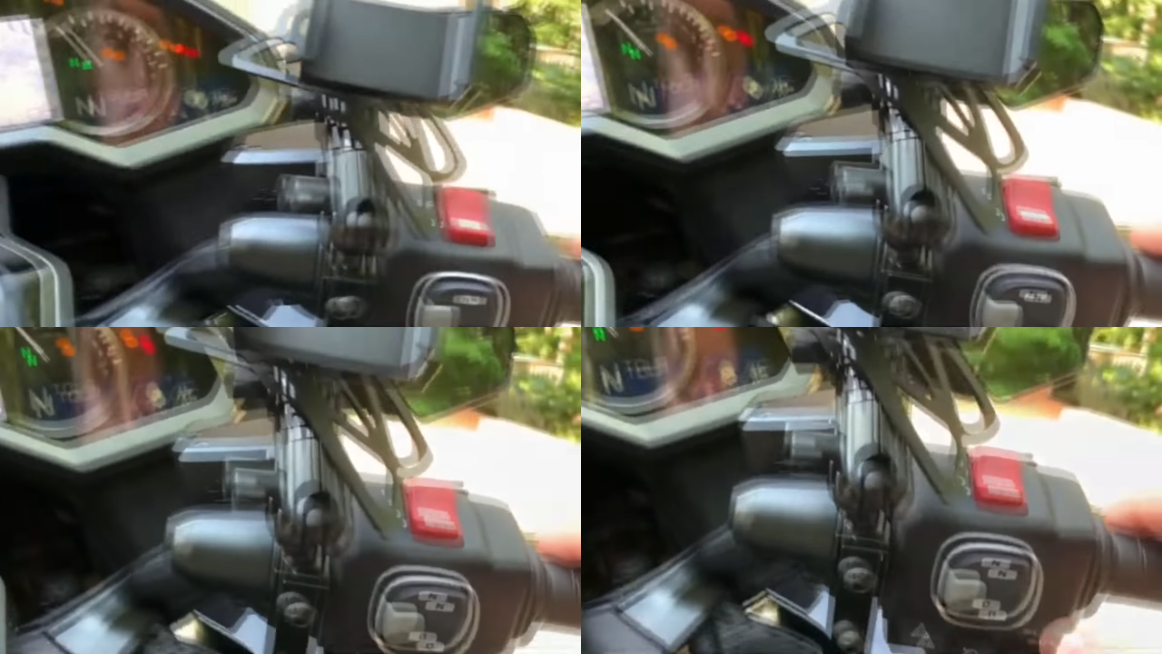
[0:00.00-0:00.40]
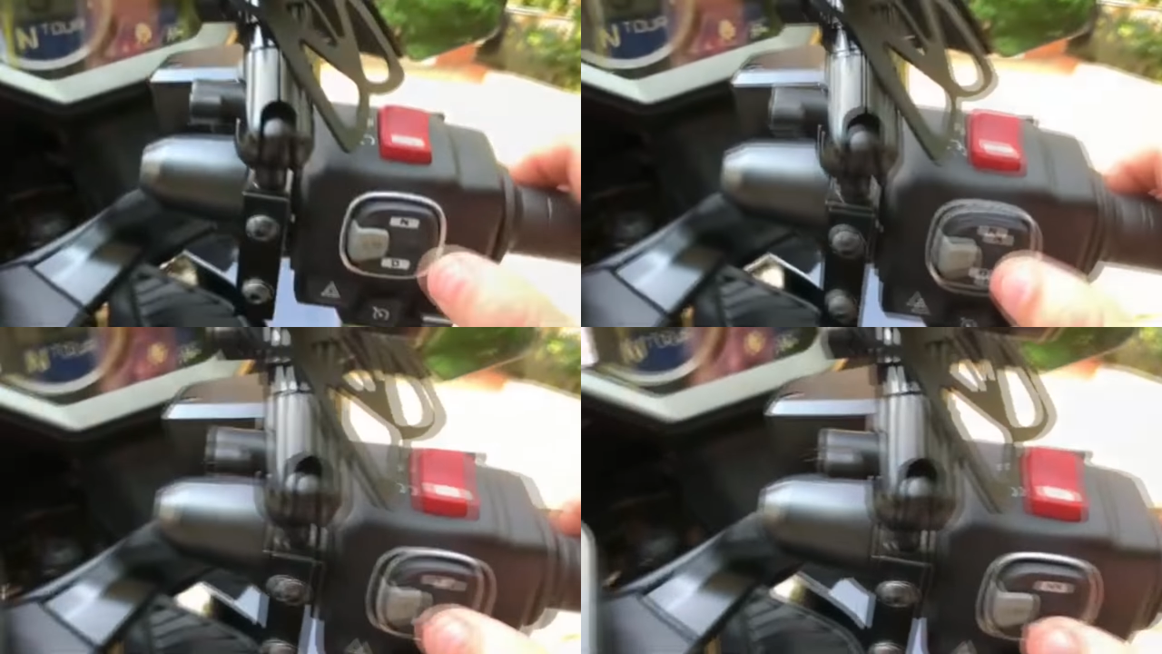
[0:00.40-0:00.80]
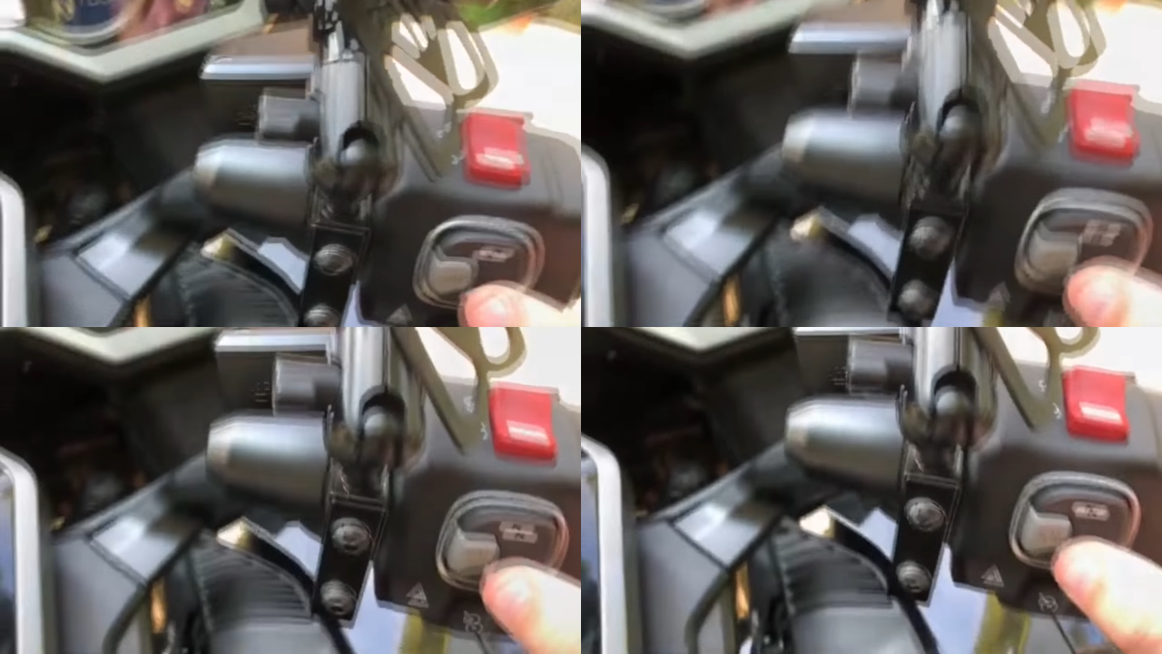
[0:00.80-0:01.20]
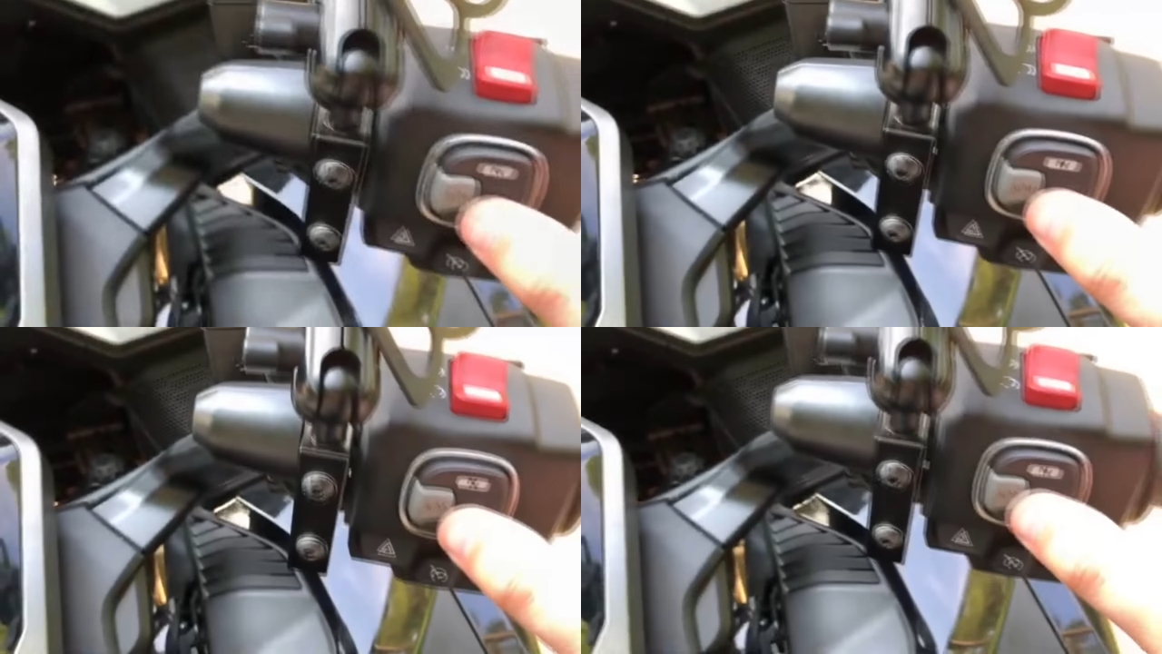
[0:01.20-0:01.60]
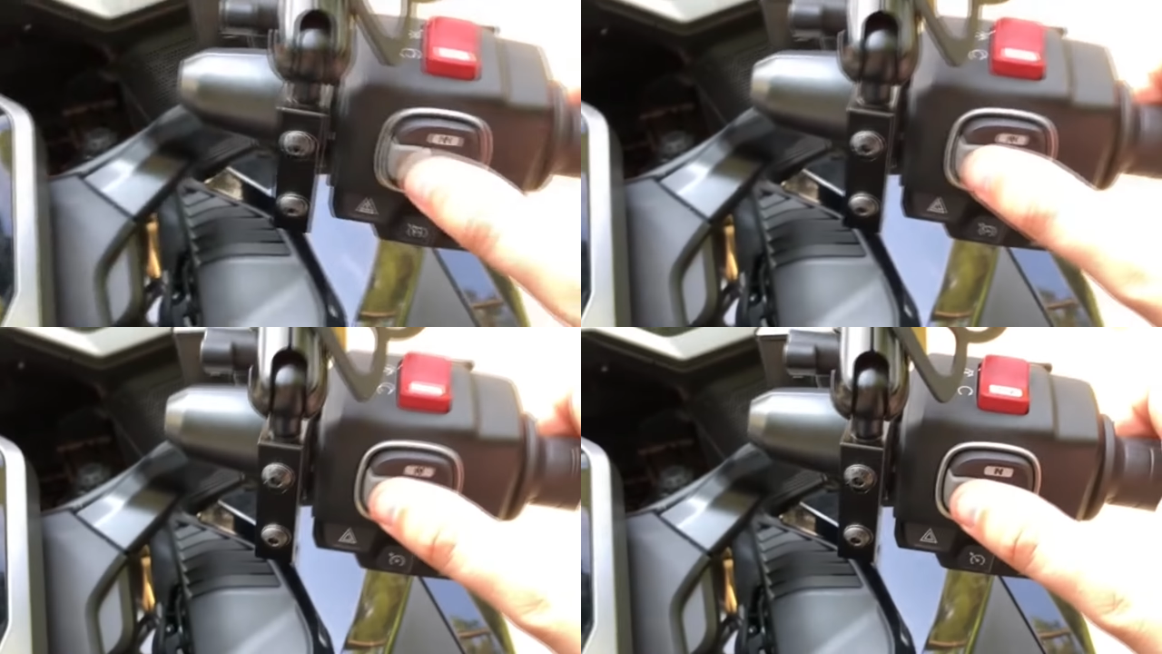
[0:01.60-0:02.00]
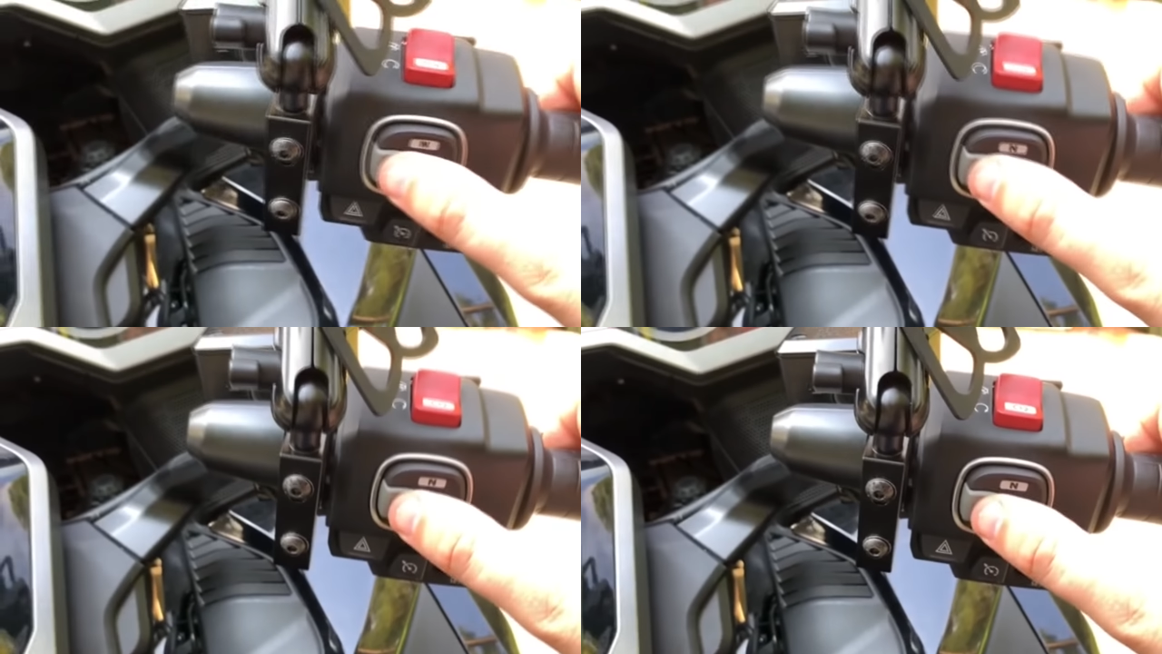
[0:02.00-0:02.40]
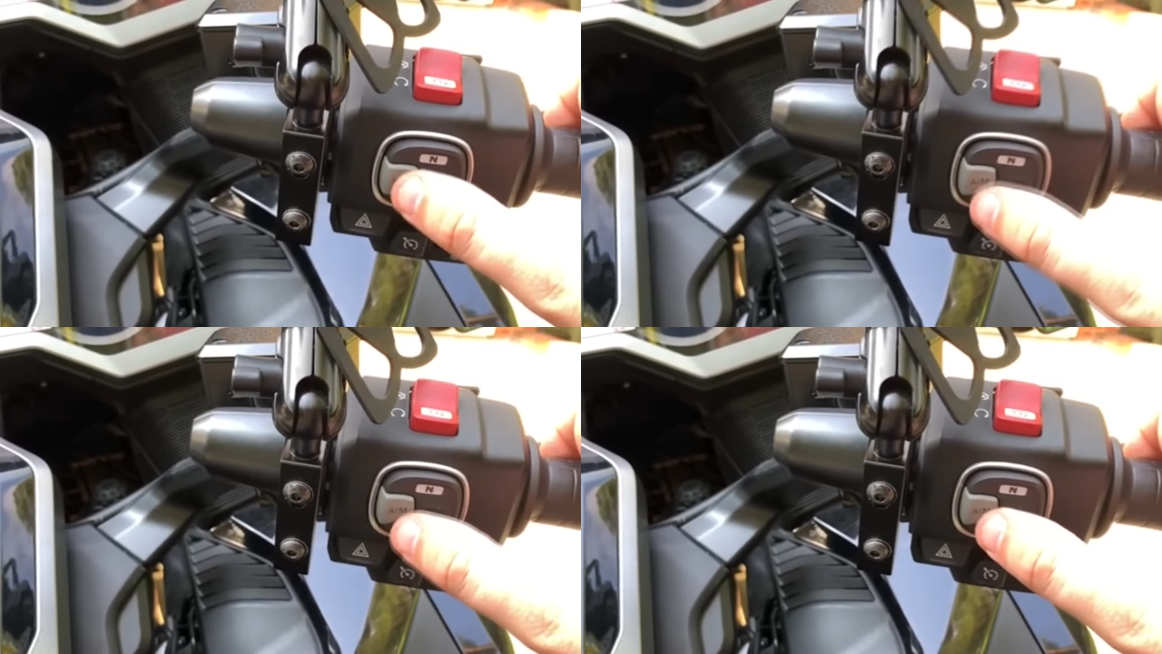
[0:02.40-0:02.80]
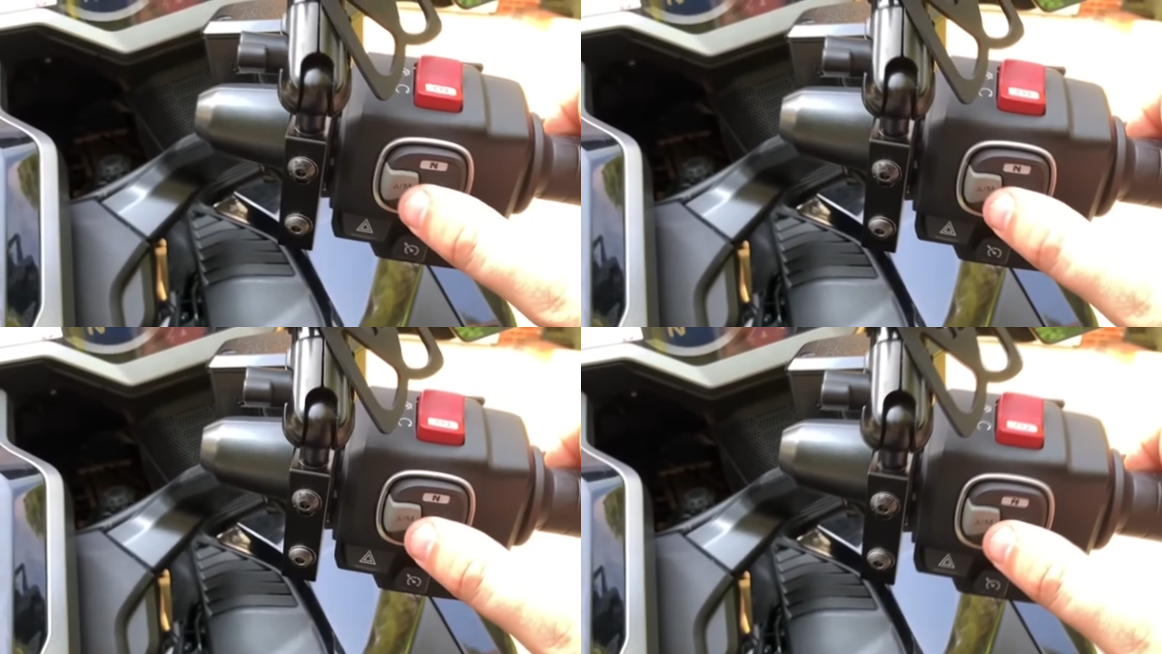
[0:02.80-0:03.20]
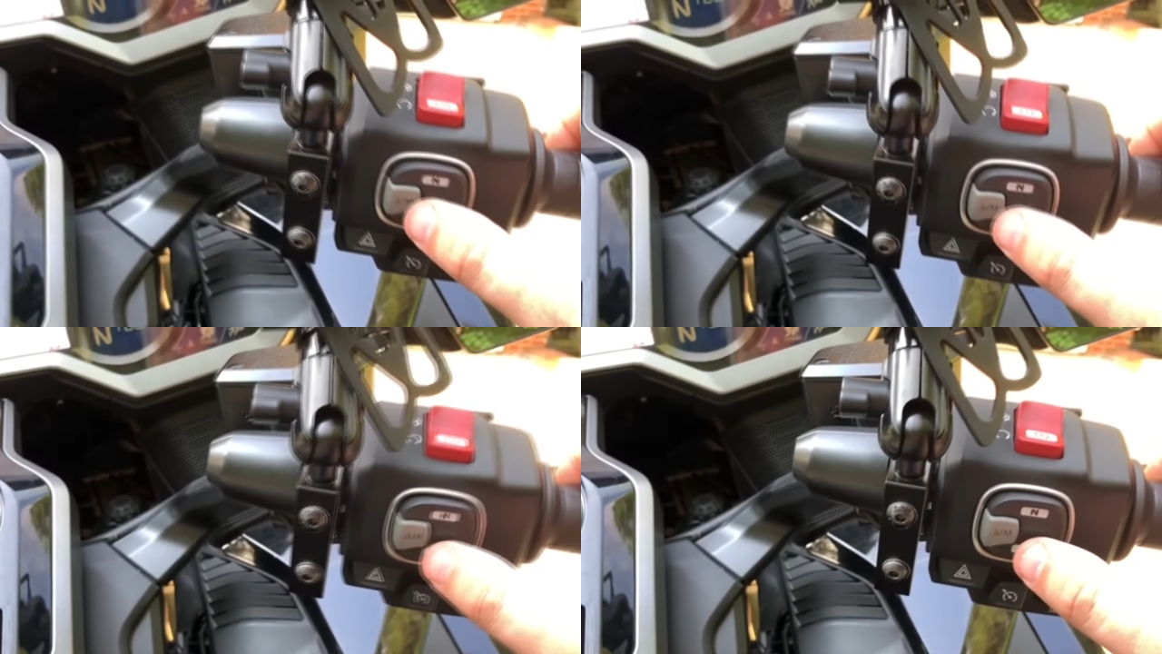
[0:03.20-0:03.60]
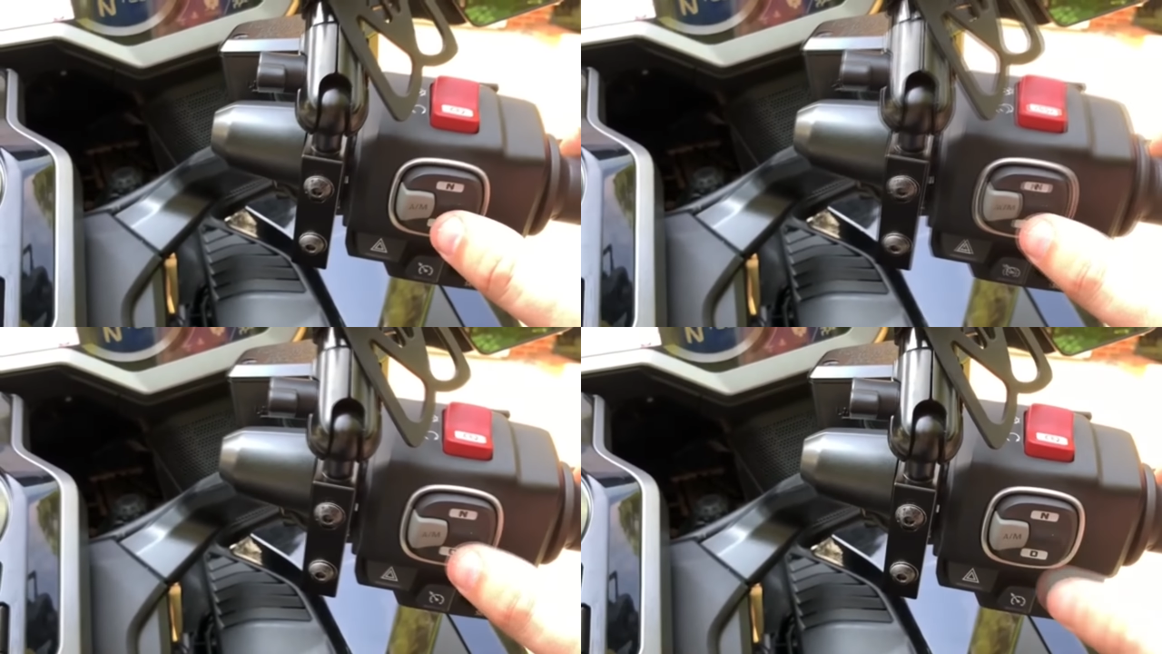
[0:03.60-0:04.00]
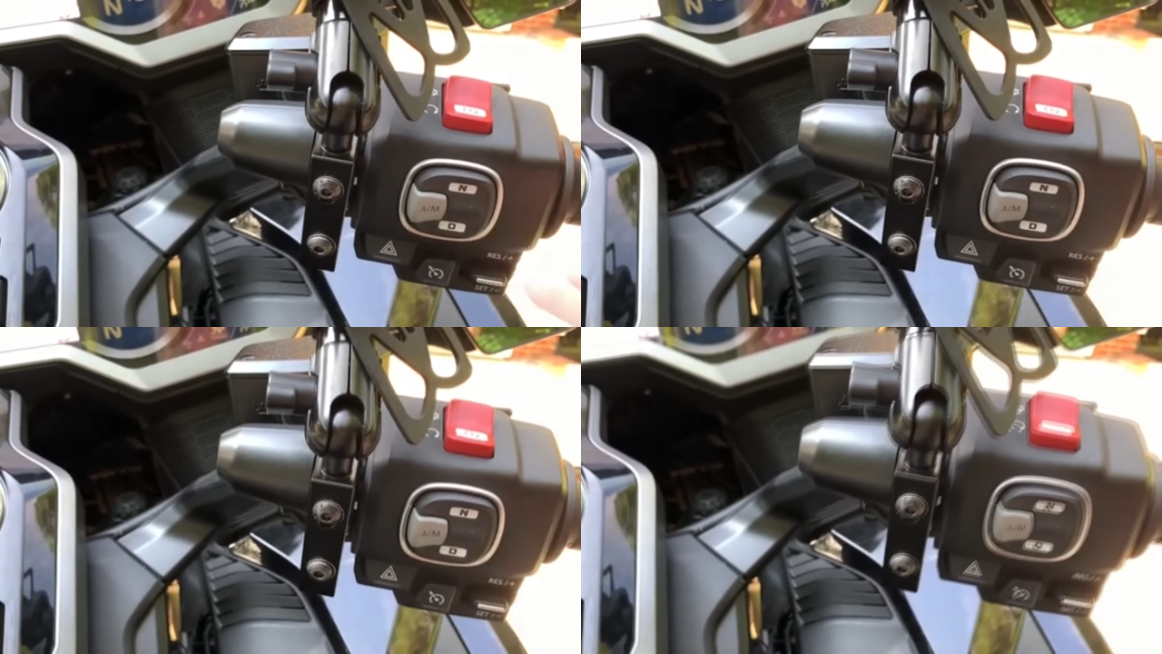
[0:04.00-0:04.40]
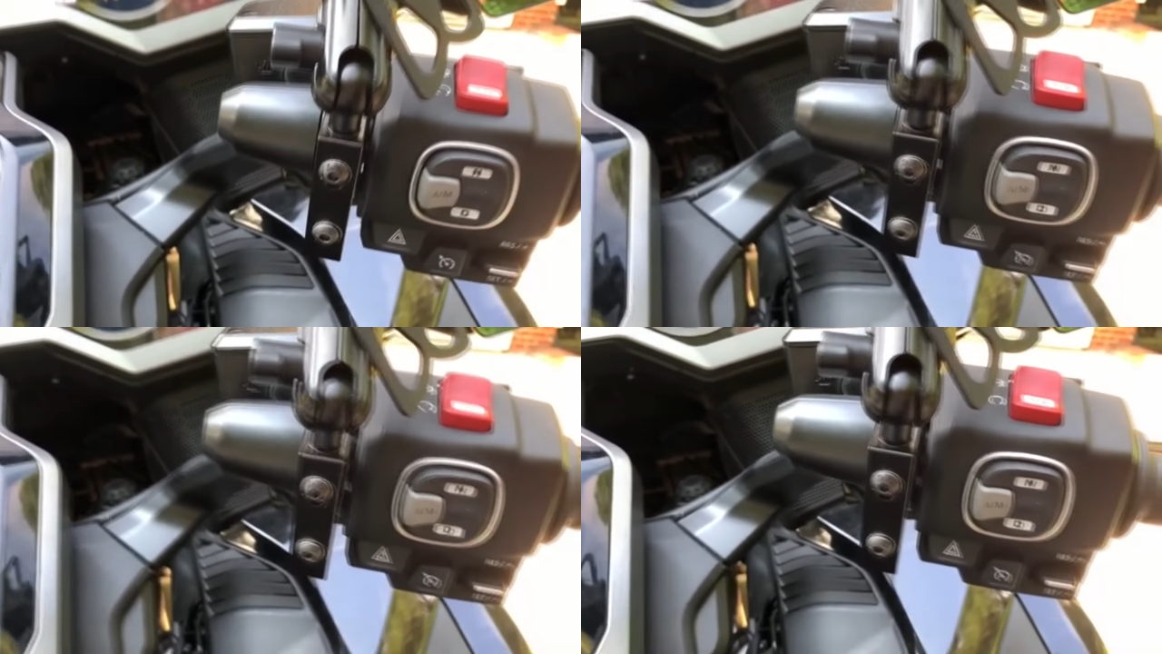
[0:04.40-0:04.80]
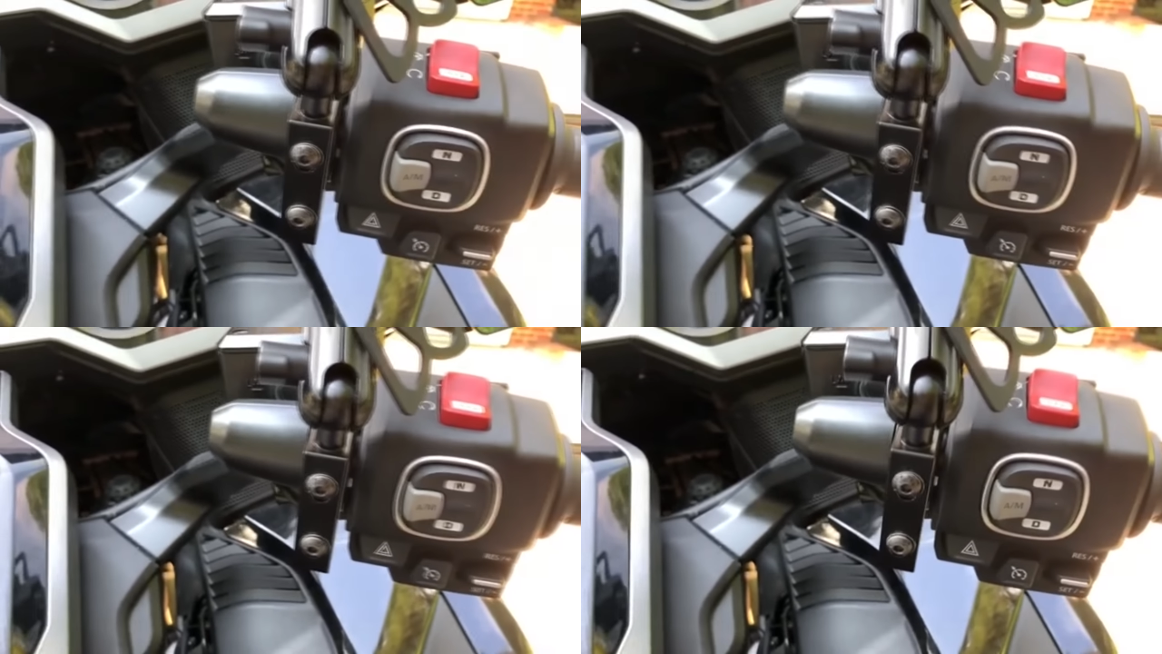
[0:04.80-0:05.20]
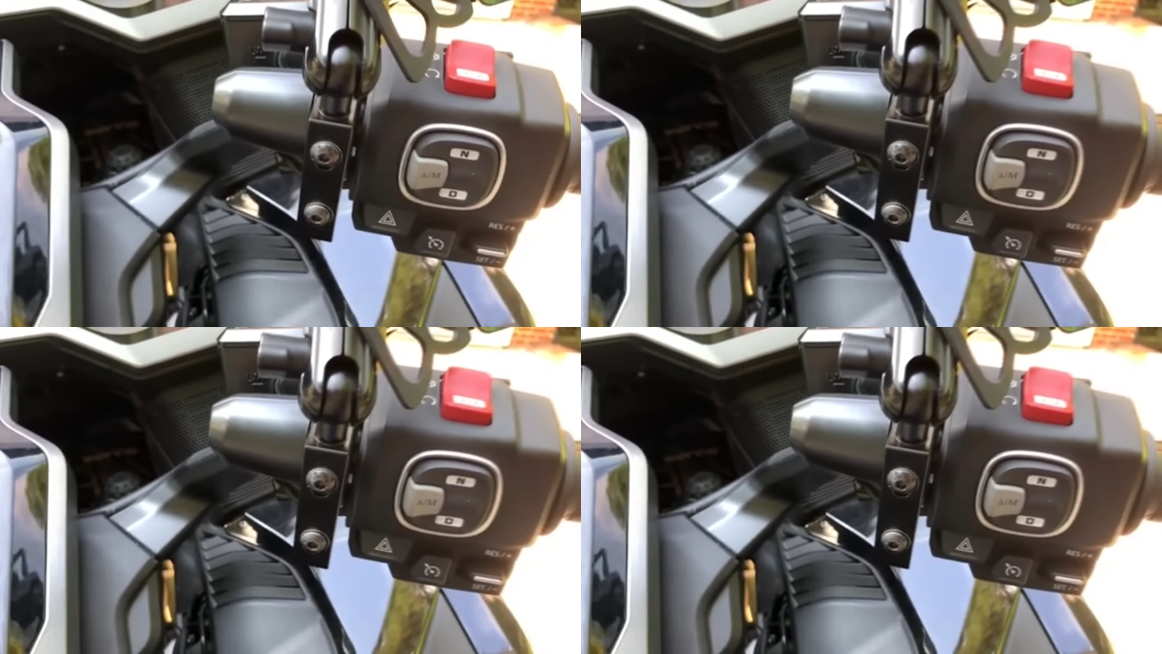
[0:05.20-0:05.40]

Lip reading: Nobody's mouth can be seen.